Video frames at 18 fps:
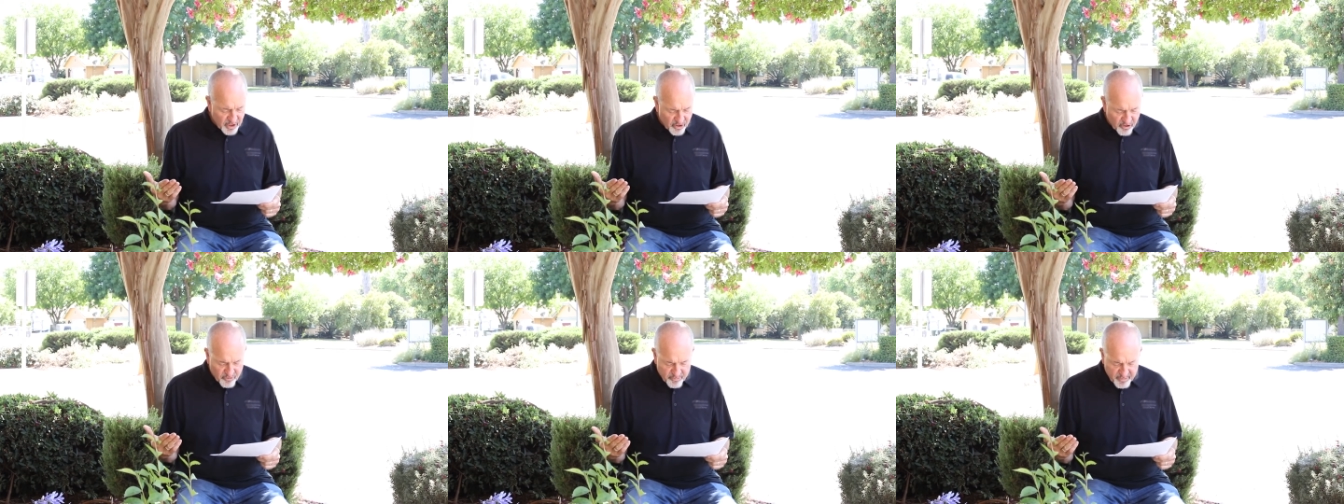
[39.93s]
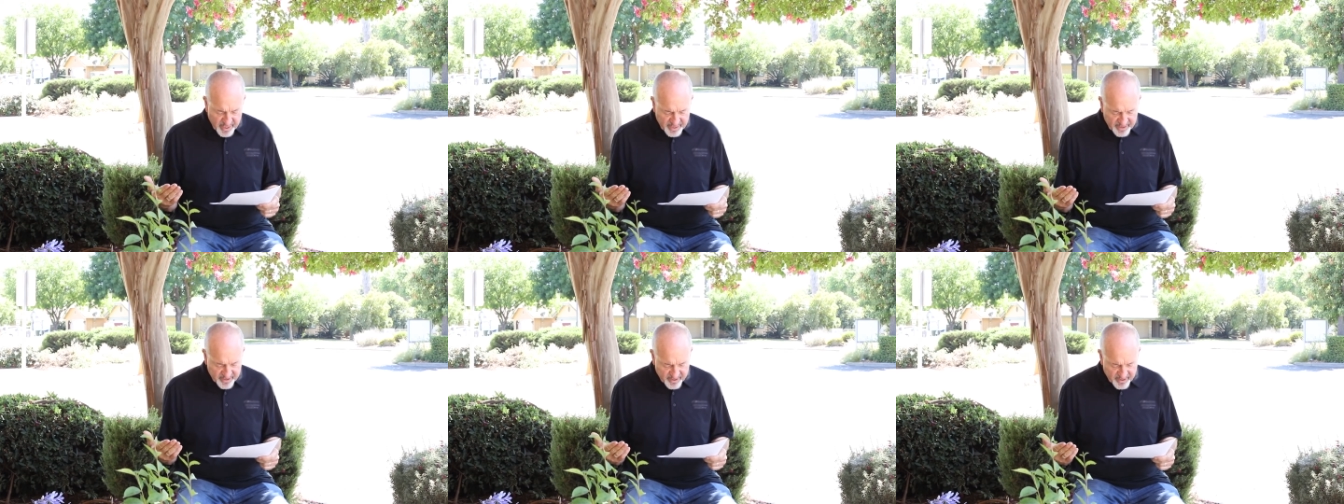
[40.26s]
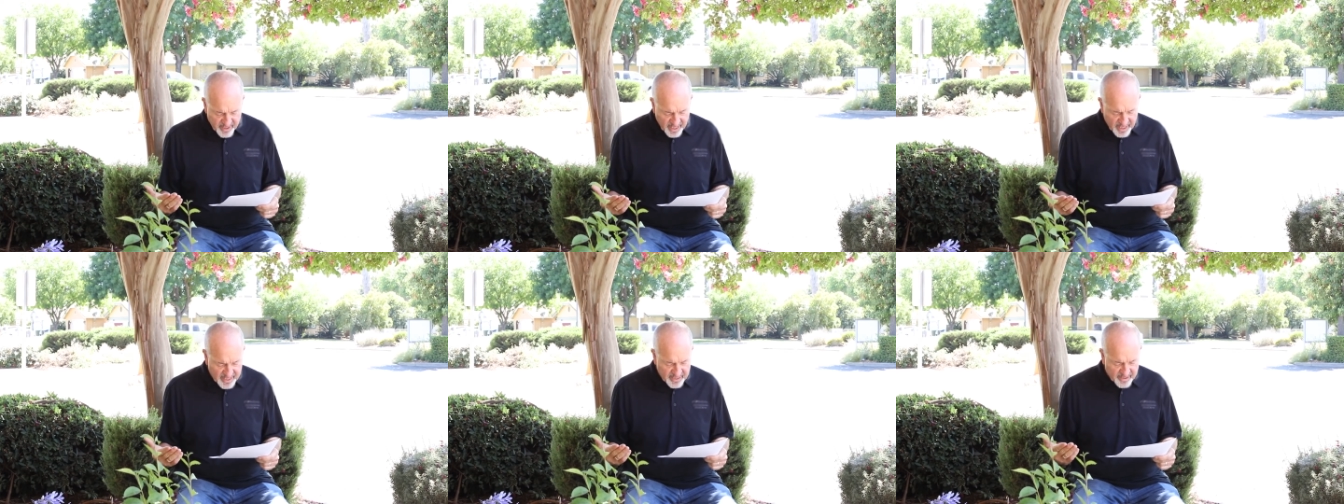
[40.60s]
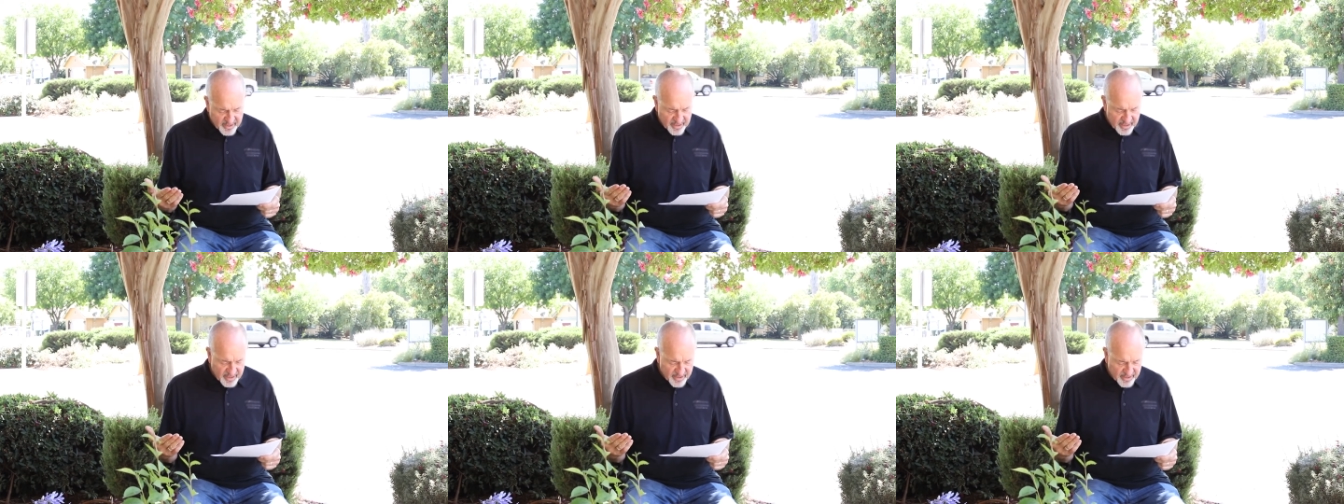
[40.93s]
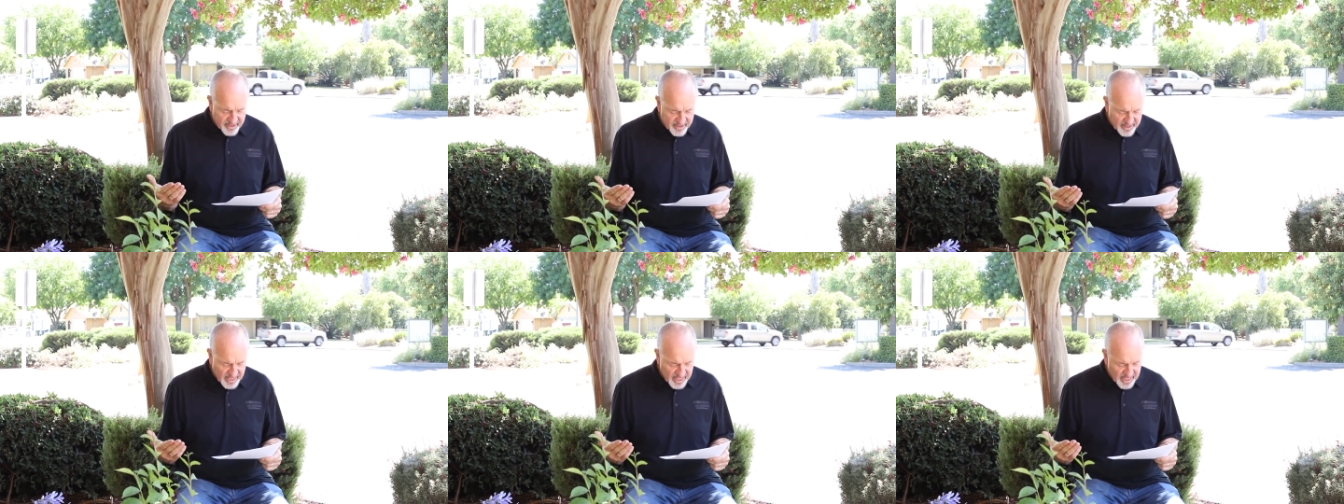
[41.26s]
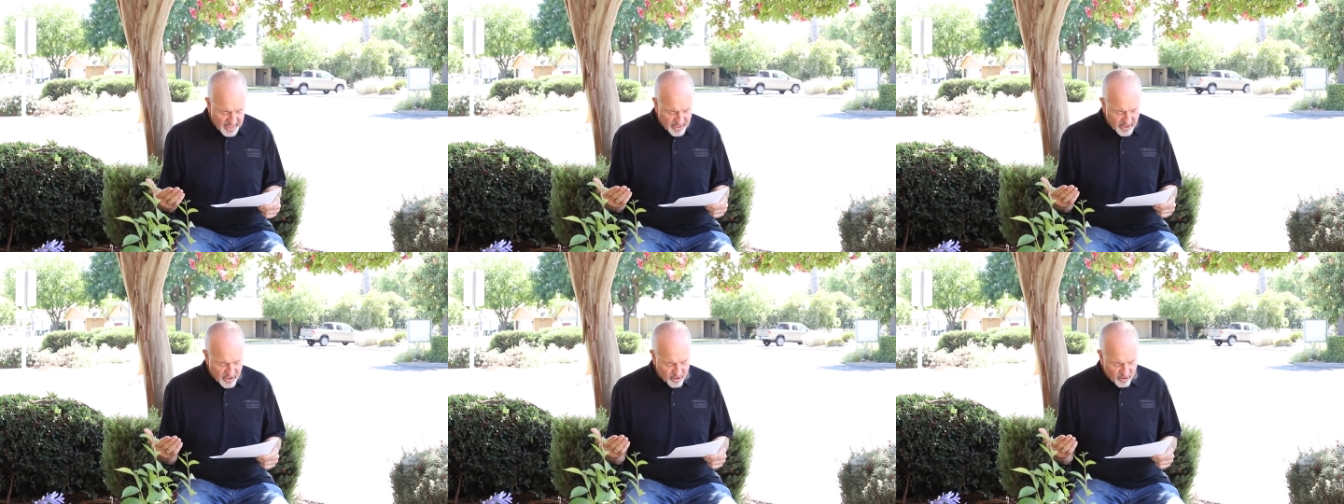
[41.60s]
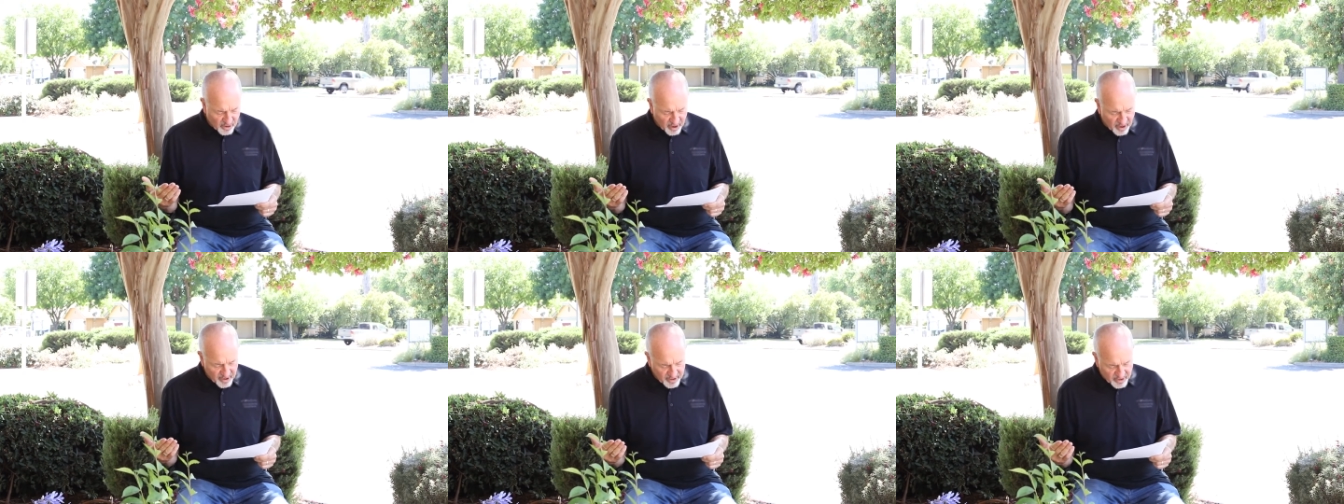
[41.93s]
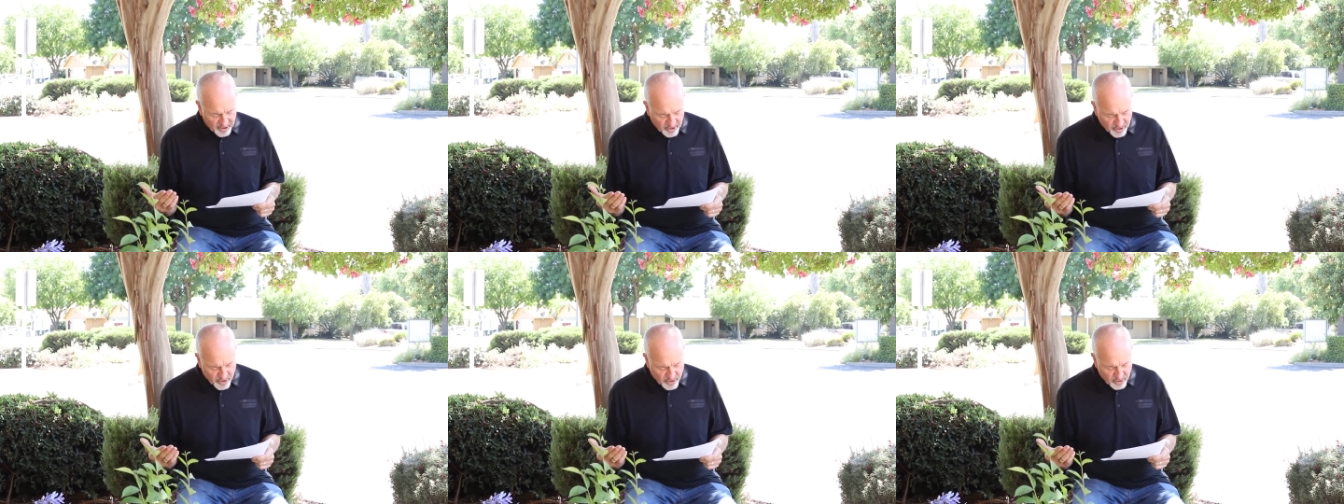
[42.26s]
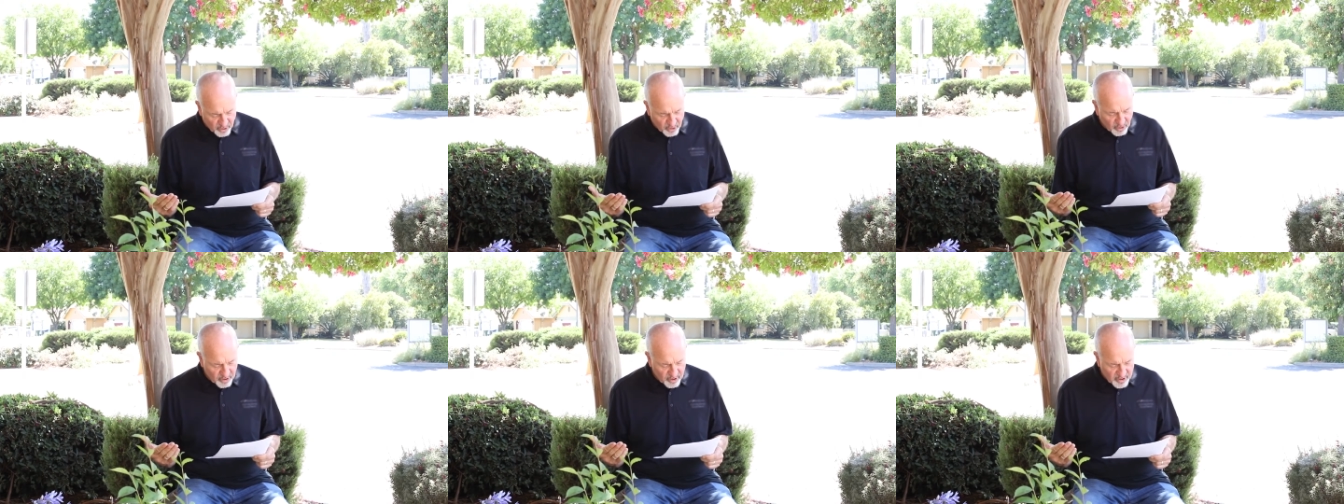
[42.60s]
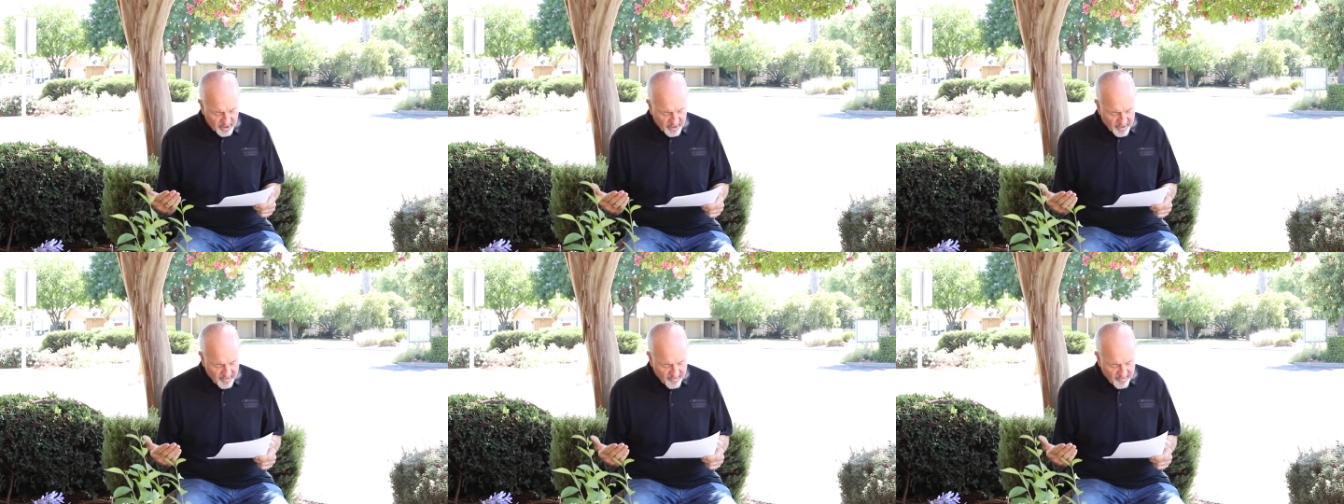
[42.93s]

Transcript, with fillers: You've made the night and the day. You are in control.